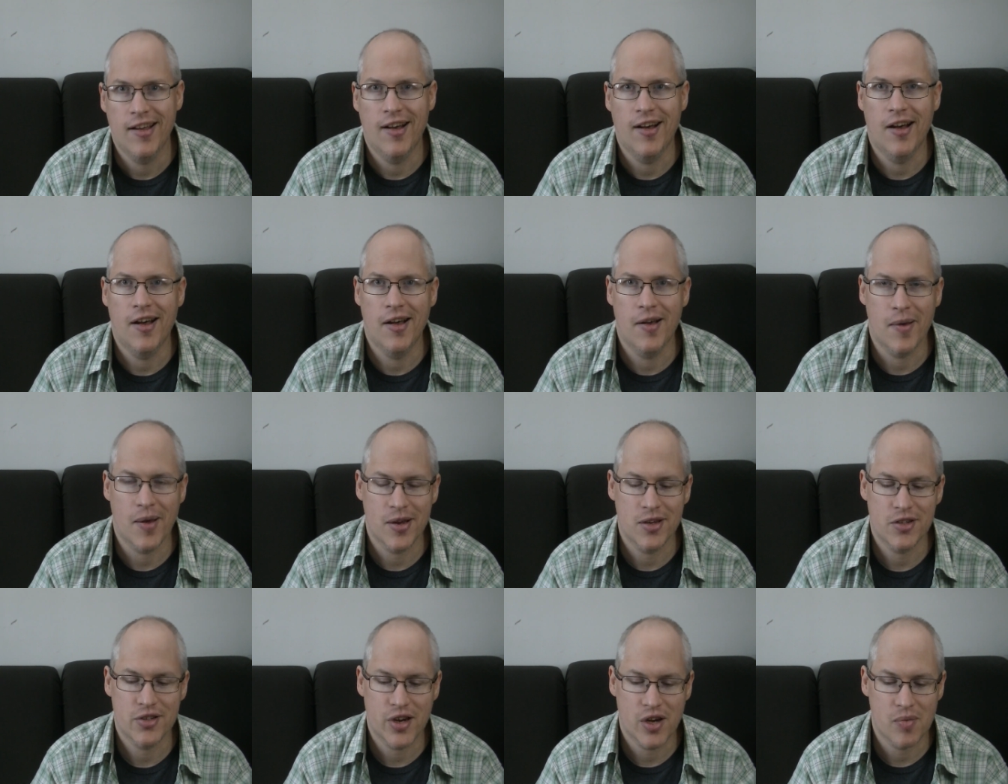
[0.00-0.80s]

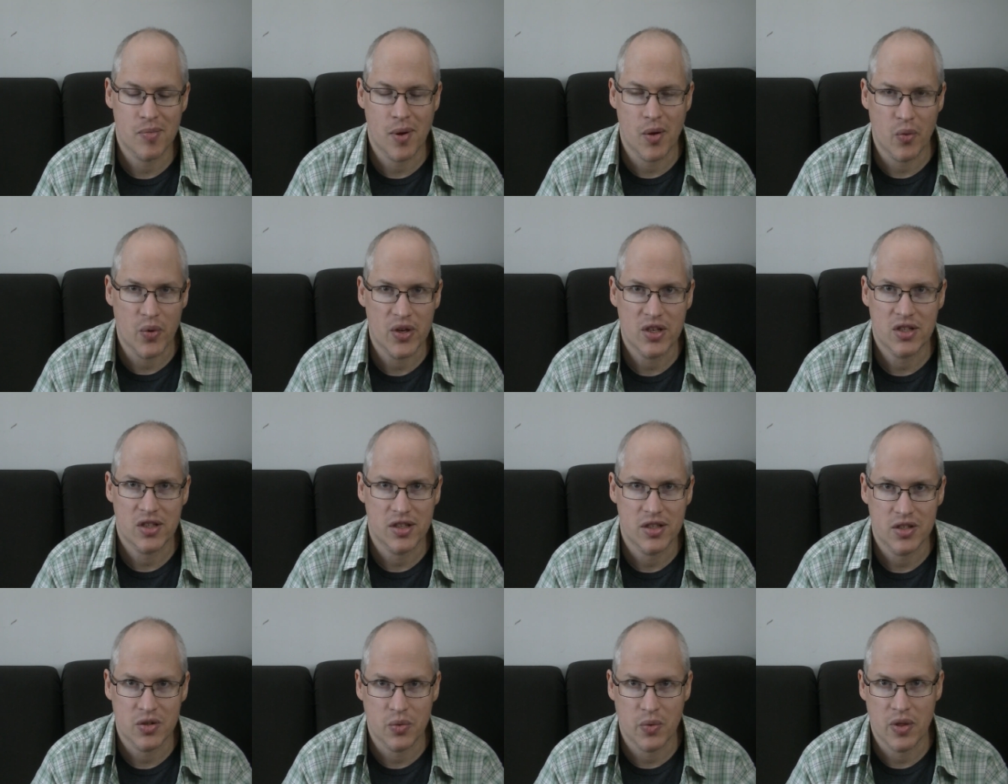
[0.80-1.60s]
I shared my wish
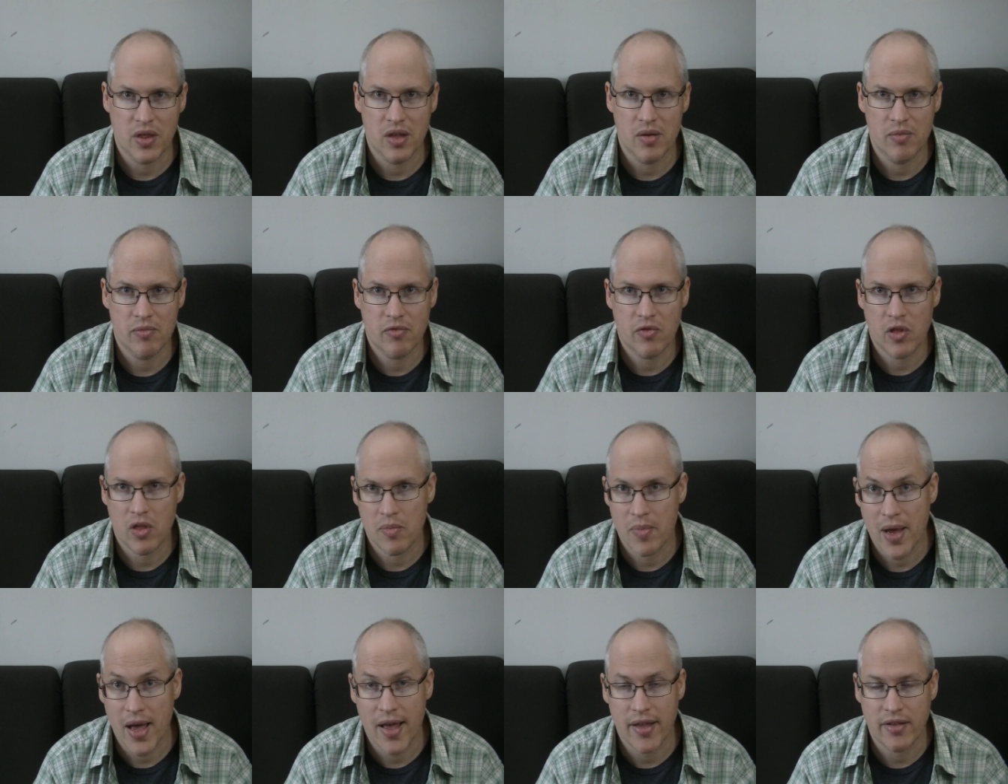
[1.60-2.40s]
list with them for
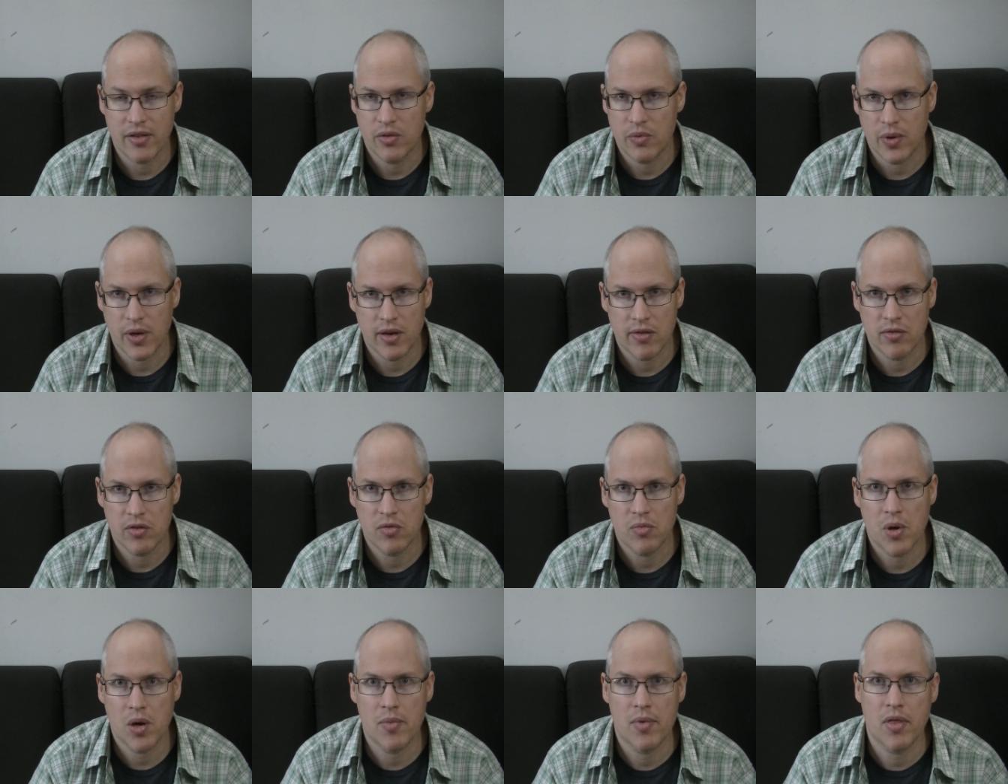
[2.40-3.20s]
the past, whatever,
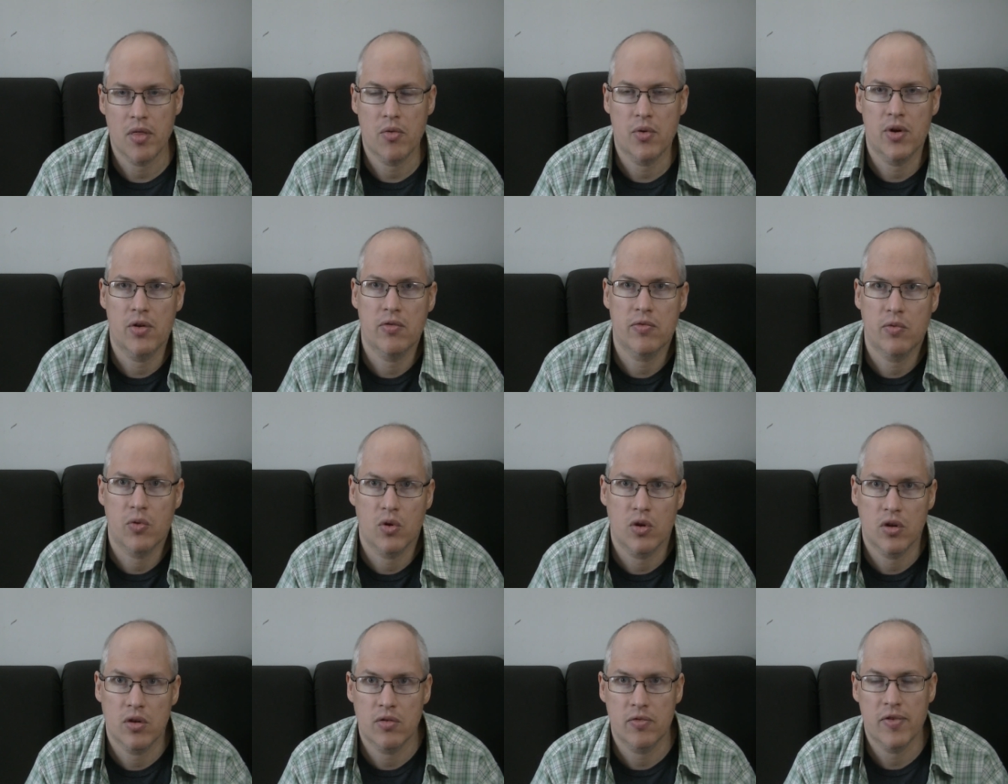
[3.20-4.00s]
probably 3 or
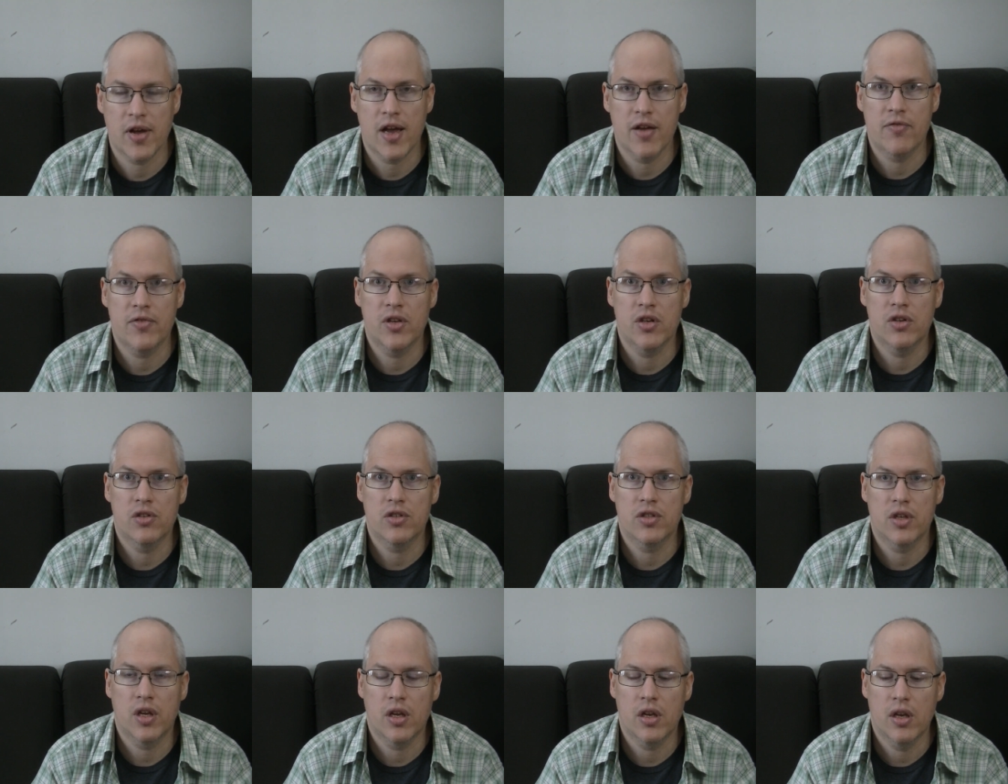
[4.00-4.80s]
4 or 5
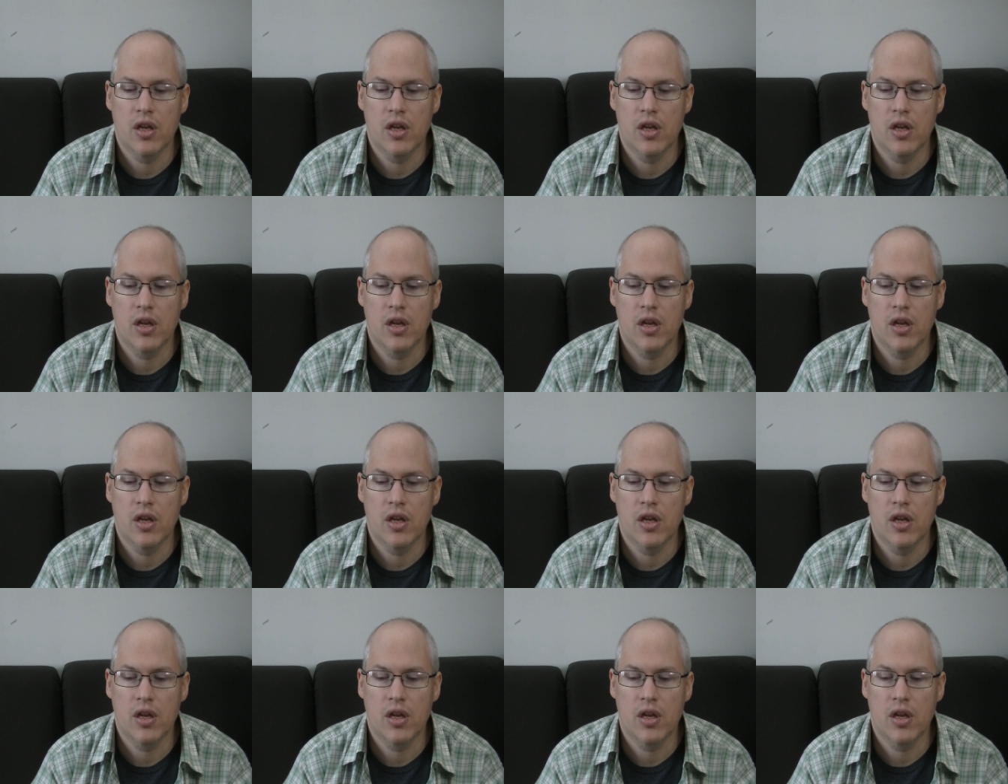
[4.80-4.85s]
years